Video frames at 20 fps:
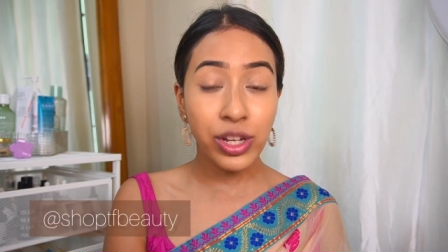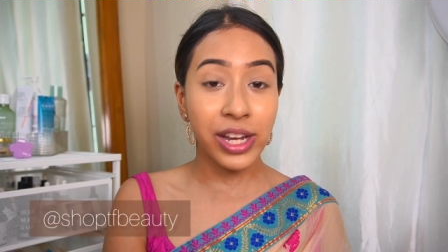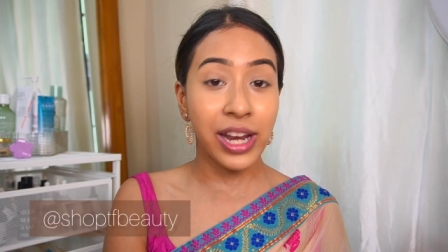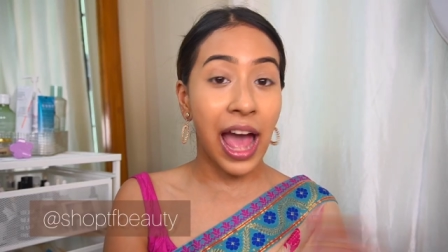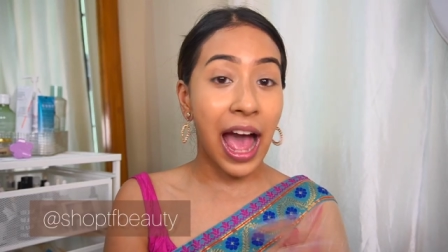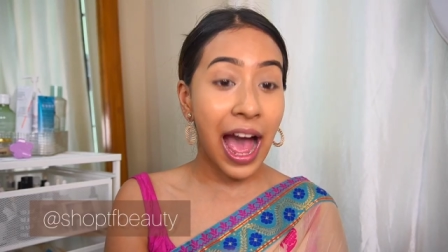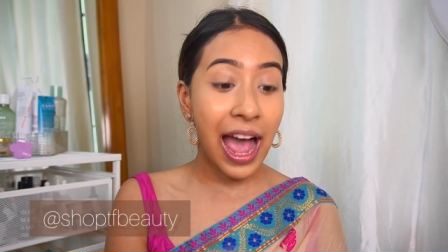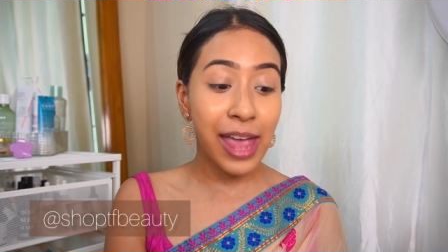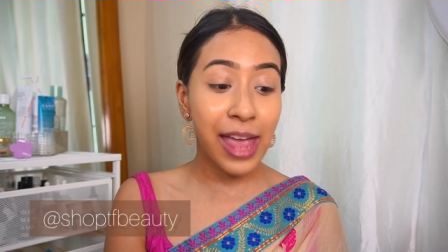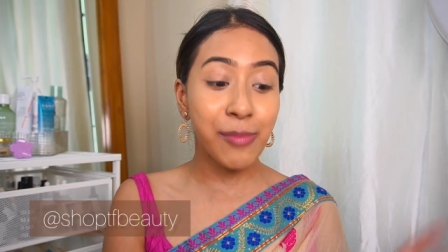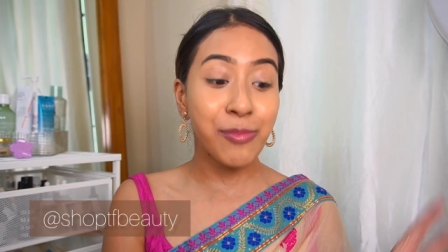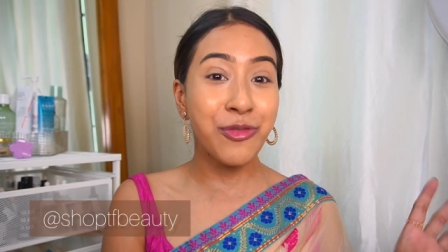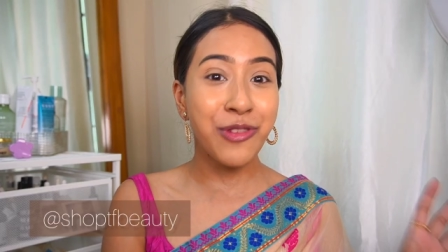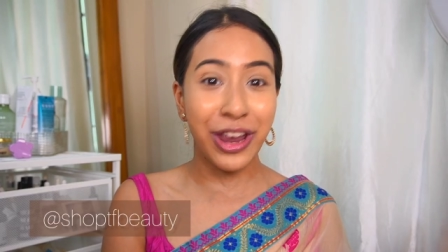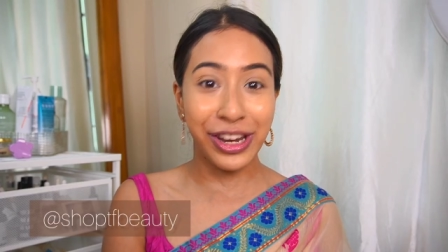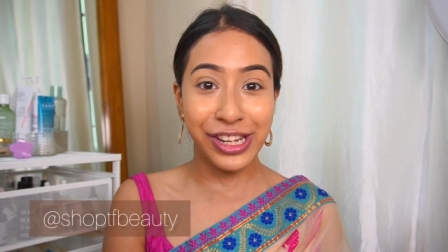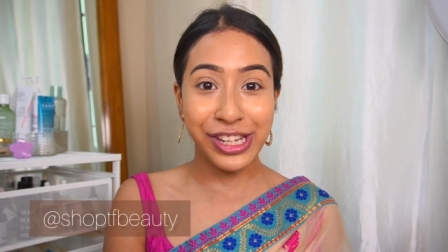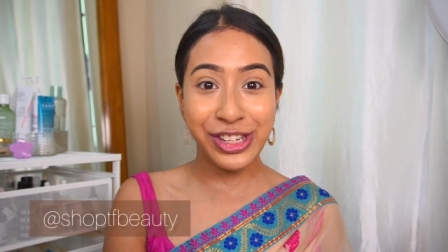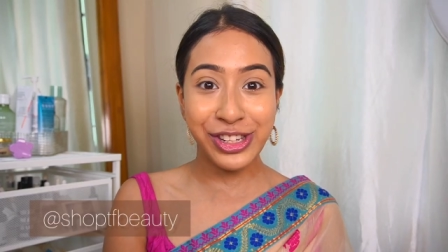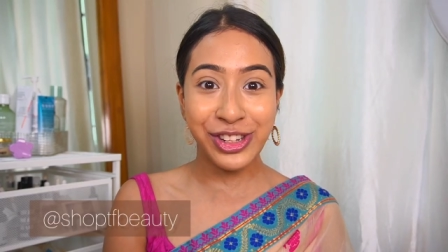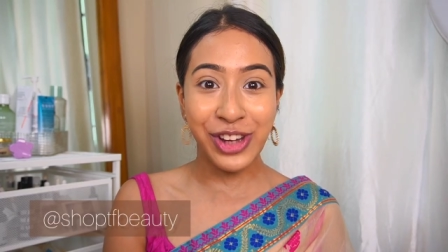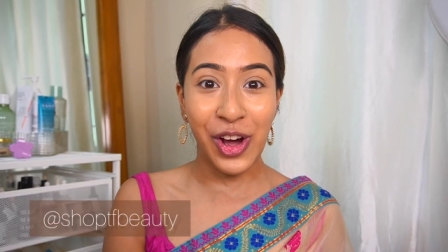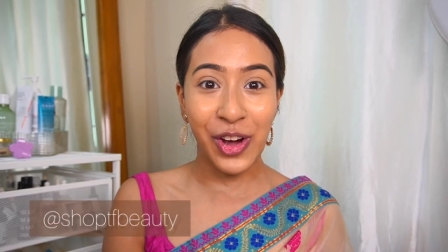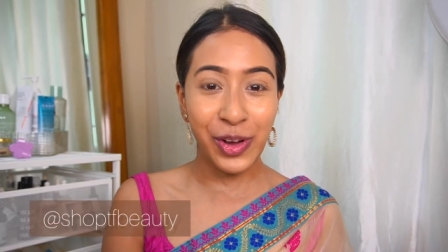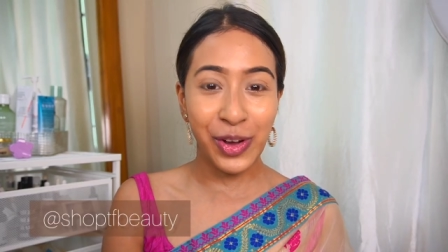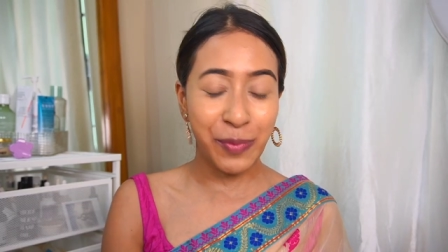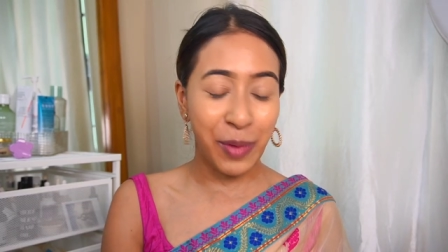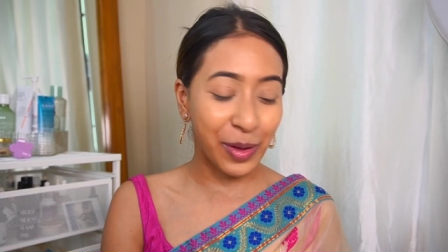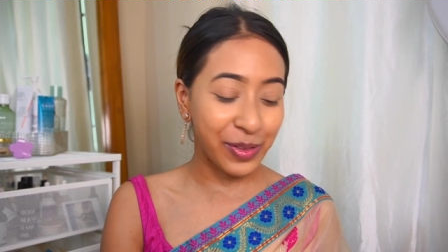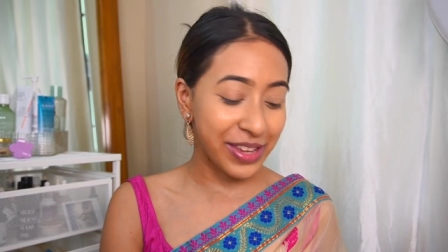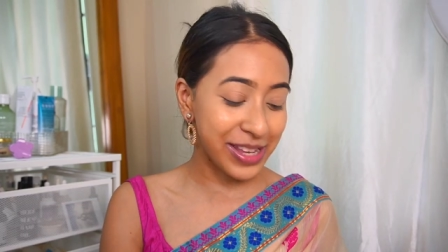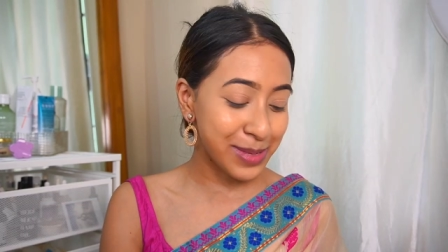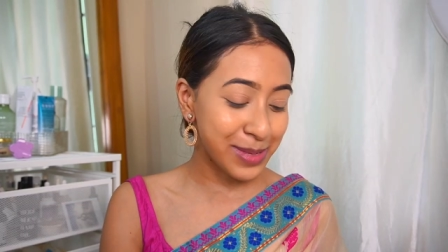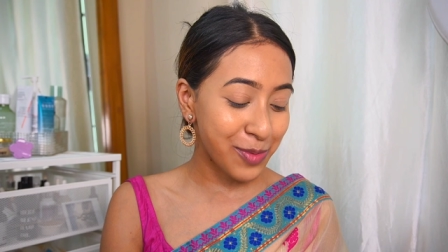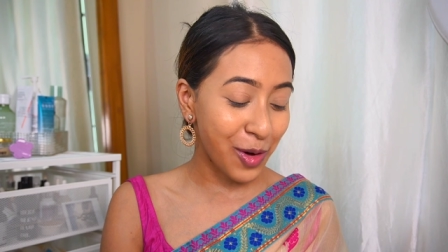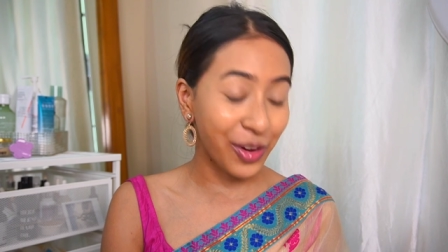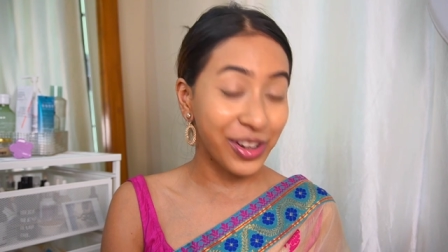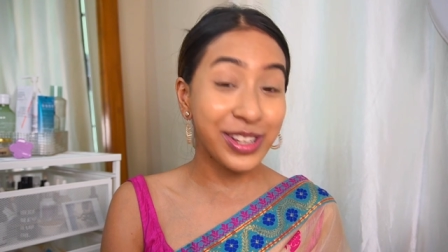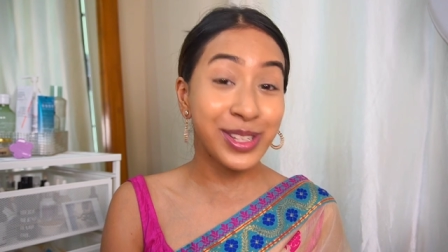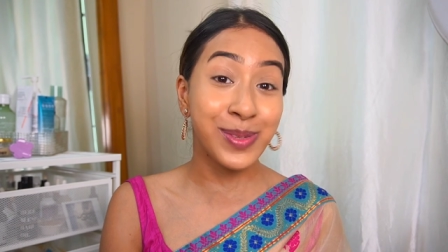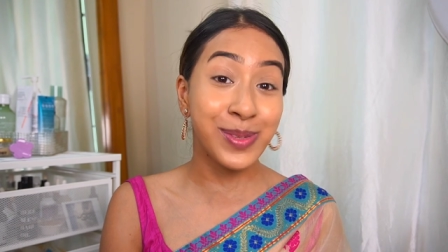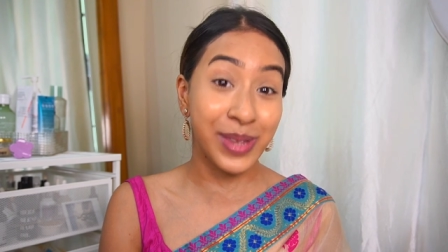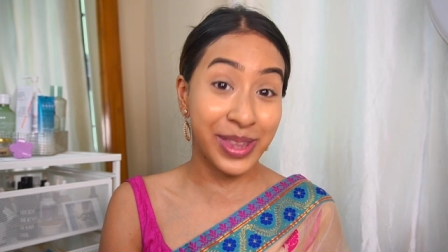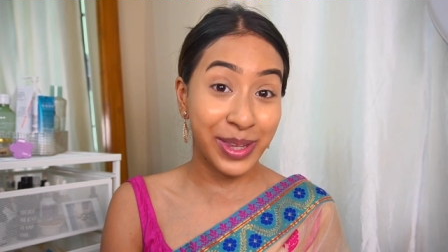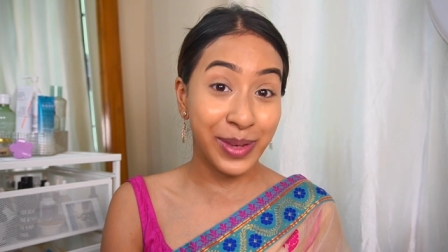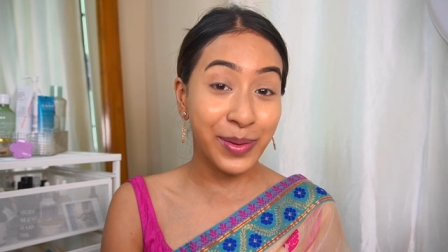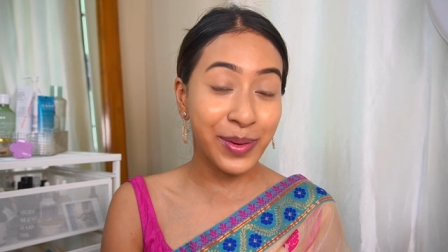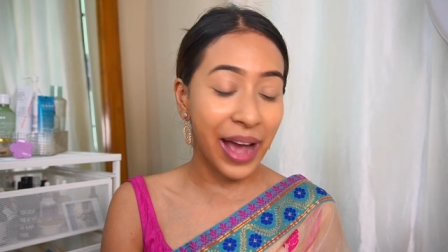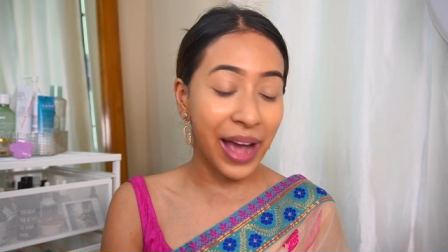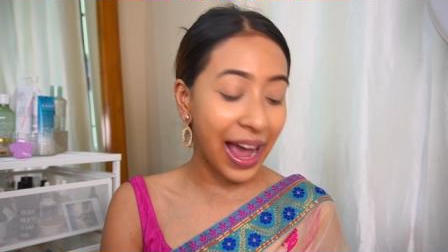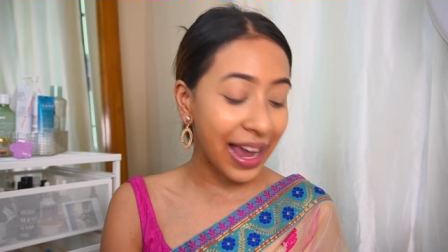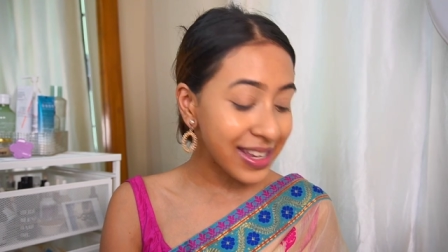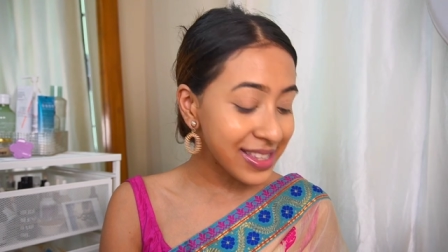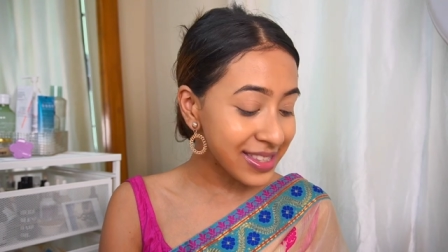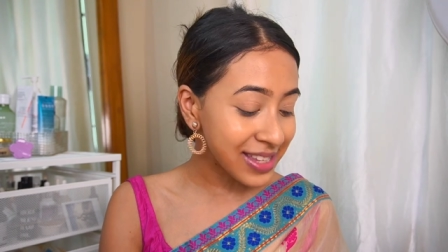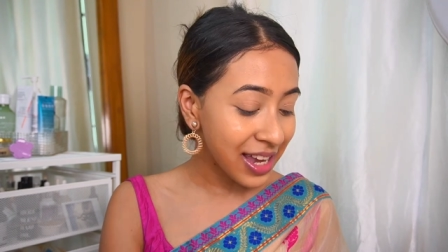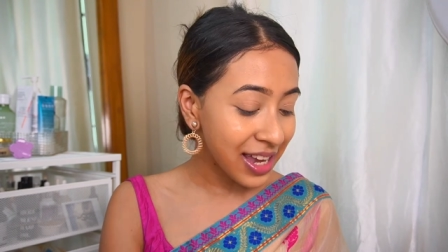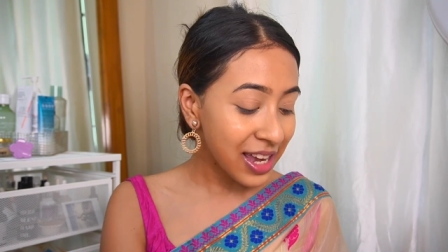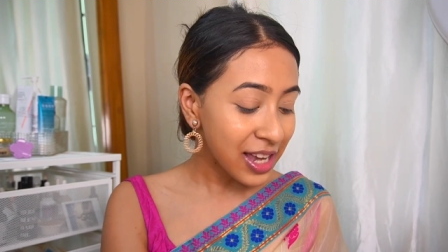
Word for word: and I am ready to talk about these products with you guys.